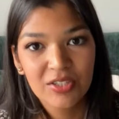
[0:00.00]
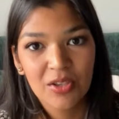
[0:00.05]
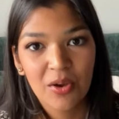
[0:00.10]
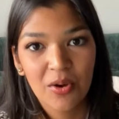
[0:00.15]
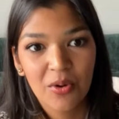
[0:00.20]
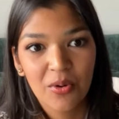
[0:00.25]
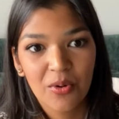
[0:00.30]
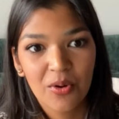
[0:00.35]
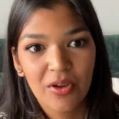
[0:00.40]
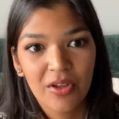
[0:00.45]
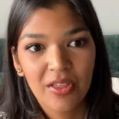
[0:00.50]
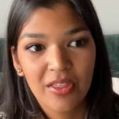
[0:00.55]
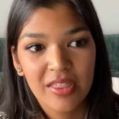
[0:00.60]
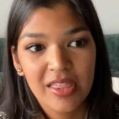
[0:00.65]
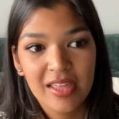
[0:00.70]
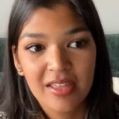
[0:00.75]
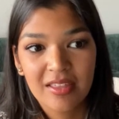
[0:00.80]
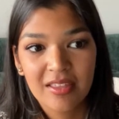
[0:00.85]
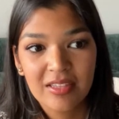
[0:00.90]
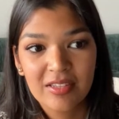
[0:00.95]
So,
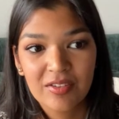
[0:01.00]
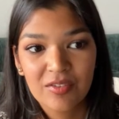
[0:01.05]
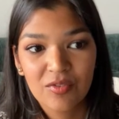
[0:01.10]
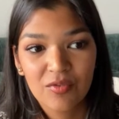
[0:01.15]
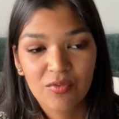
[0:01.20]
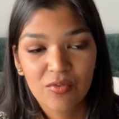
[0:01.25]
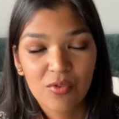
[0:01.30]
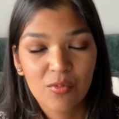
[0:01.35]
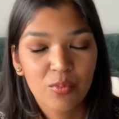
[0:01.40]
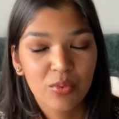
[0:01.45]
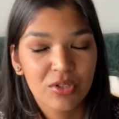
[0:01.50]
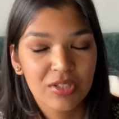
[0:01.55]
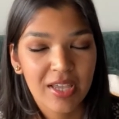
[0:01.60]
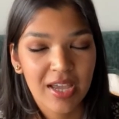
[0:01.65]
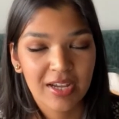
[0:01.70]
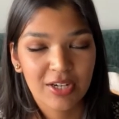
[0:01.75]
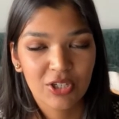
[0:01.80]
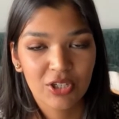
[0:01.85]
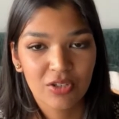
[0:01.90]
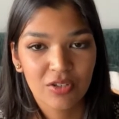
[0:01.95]
this group was
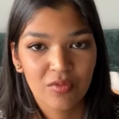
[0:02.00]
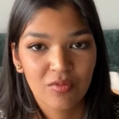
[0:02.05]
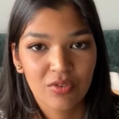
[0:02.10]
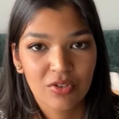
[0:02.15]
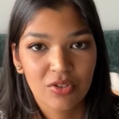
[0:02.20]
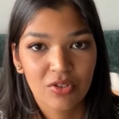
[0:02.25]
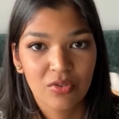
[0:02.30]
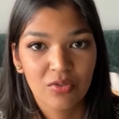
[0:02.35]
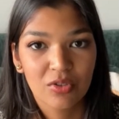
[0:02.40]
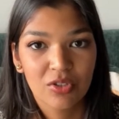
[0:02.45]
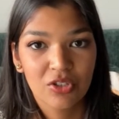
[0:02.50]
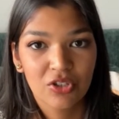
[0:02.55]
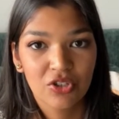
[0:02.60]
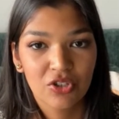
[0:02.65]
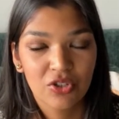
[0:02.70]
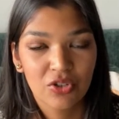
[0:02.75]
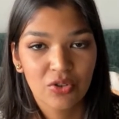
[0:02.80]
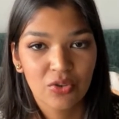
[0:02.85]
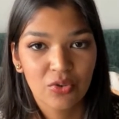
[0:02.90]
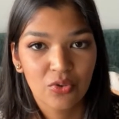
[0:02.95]
actually
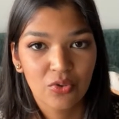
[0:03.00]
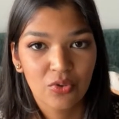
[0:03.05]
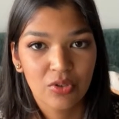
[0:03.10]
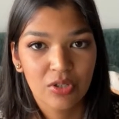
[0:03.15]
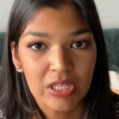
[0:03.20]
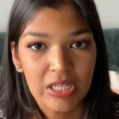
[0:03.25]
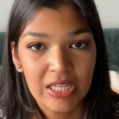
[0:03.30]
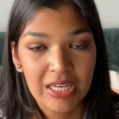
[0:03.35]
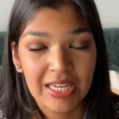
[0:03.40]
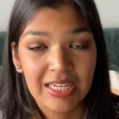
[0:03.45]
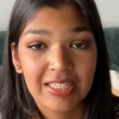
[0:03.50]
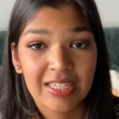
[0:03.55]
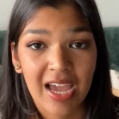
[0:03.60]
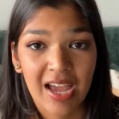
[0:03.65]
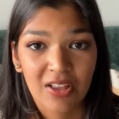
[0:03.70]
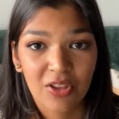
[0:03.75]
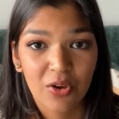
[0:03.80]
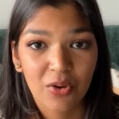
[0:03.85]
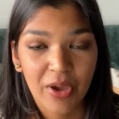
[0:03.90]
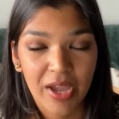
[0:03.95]
reduced to eating
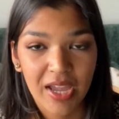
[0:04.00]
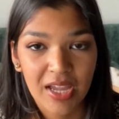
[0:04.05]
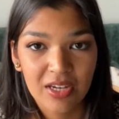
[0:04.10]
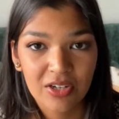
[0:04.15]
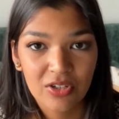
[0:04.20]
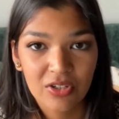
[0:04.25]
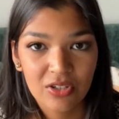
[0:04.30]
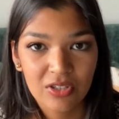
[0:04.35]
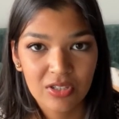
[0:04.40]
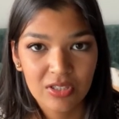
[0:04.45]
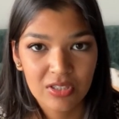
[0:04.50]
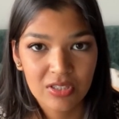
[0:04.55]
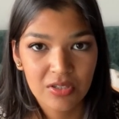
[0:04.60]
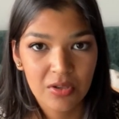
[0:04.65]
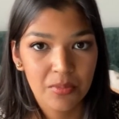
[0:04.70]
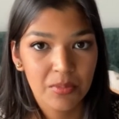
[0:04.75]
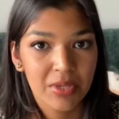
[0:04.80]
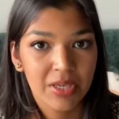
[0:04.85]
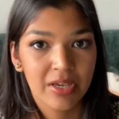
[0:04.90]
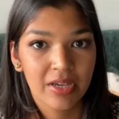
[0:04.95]
tallow
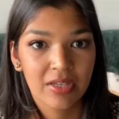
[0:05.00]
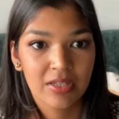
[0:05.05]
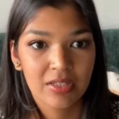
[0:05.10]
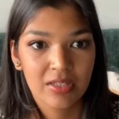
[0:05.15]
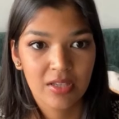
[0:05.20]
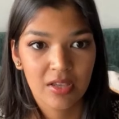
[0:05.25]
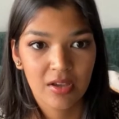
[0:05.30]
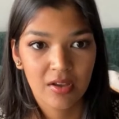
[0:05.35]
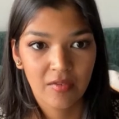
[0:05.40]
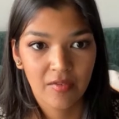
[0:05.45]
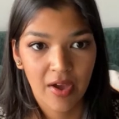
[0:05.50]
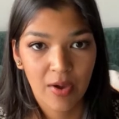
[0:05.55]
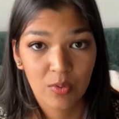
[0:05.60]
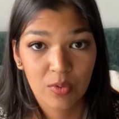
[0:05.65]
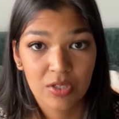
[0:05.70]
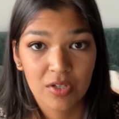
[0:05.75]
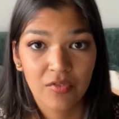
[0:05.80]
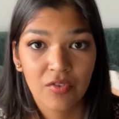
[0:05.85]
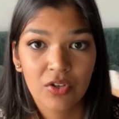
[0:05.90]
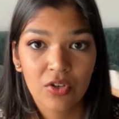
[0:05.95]
candles because of
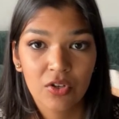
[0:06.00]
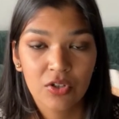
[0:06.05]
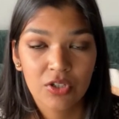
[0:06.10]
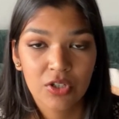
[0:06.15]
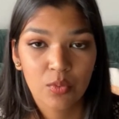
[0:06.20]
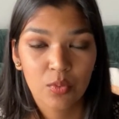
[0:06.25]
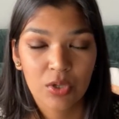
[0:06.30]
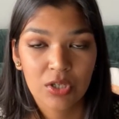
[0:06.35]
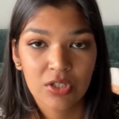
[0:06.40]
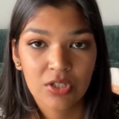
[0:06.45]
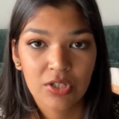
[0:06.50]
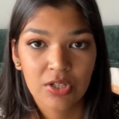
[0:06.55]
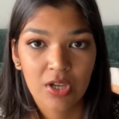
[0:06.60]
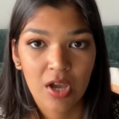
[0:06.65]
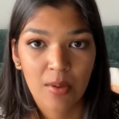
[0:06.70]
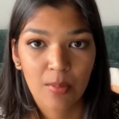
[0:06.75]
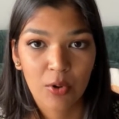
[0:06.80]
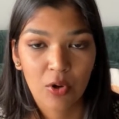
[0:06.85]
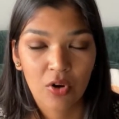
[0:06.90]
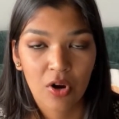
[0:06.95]
how difficult it was to
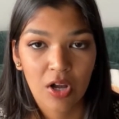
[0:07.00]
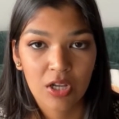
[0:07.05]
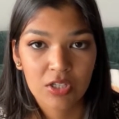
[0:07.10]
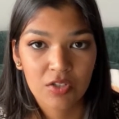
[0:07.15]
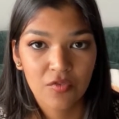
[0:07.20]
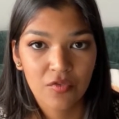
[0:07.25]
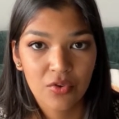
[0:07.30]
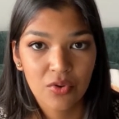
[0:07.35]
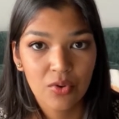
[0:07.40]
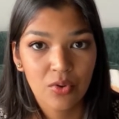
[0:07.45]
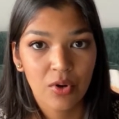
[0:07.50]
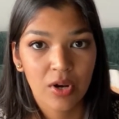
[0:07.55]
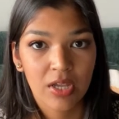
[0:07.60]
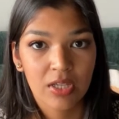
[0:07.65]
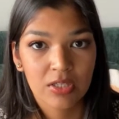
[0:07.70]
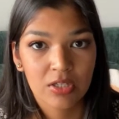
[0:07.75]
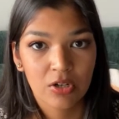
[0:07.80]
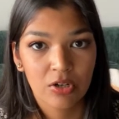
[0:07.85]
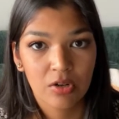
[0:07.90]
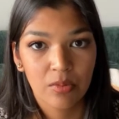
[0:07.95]
come across food
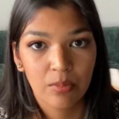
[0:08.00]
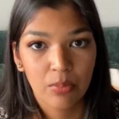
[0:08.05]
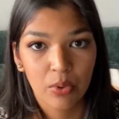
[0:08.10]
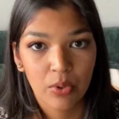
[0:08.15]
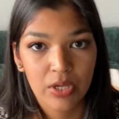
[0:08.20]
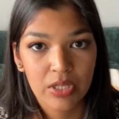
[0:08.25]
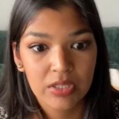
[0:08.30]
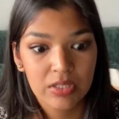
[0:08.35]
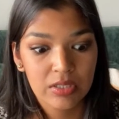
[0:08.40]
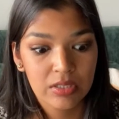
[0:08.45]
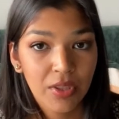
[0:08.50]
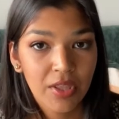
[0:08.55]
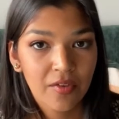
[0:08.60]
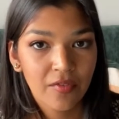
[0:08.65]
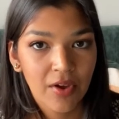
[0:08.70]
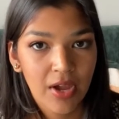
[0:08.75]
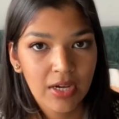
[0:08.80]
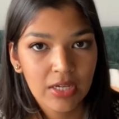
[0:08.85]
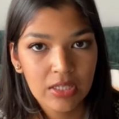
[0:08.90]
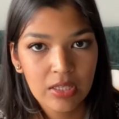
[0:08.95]
at a certain point. When
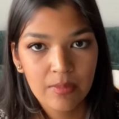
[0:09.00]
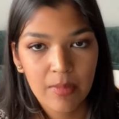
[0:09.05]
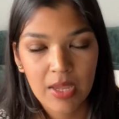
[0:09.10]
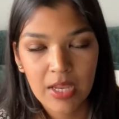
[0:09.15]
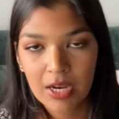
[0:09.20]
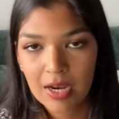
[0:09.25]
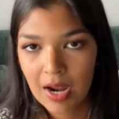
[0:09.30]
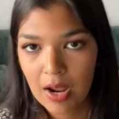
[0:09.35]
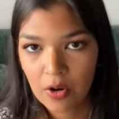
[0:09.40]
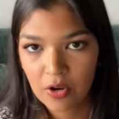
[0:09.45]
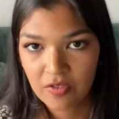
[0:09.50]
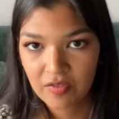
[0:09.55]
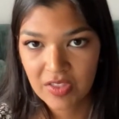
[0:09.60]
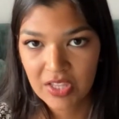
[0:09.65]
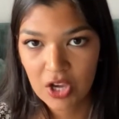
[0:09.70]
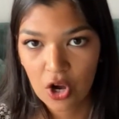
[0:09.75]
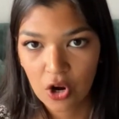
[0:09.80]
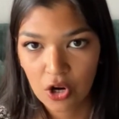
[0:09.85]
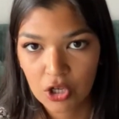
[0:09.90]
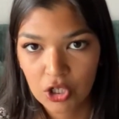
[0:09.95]
they finally made it out of
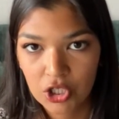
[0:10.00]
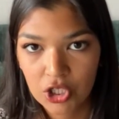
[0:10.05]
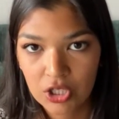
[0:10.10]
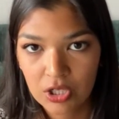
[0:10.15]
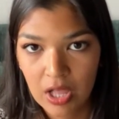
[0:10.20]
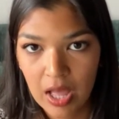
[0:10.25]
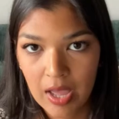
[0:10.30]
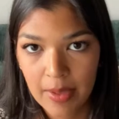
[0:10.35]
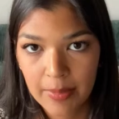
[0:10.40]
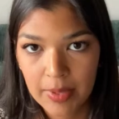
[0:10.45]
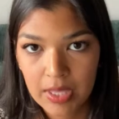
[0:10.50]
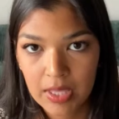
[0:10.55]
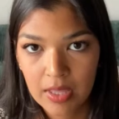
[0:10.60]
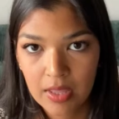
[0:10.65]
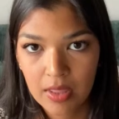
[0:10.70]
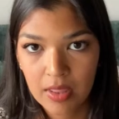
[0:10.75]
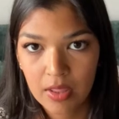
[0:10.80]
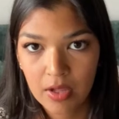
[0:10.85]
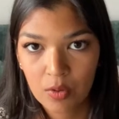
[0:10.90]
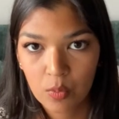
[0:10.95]
the harsh
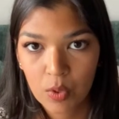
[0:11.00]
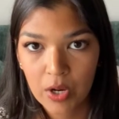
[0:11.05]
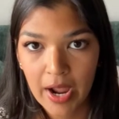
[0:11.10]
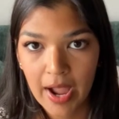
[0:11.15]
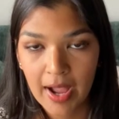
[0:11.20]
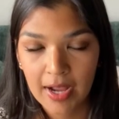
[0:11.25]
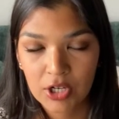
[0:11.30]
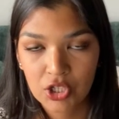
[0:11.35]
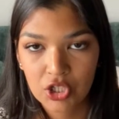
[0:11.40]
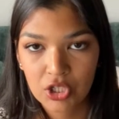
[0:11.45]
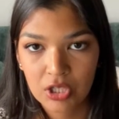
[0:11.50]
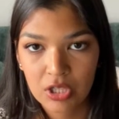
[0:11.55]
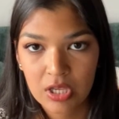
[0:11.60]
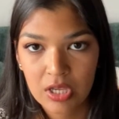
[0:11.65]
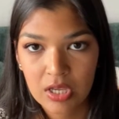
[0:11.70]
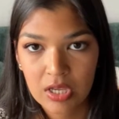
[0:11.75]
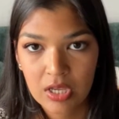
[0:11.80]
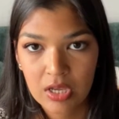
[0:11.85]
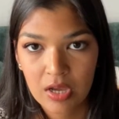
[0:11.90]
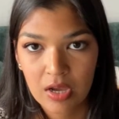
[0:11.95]
climate, there were
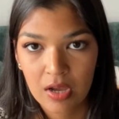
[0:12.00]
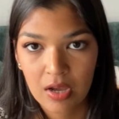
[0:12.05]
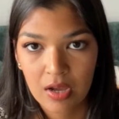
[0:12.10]
actually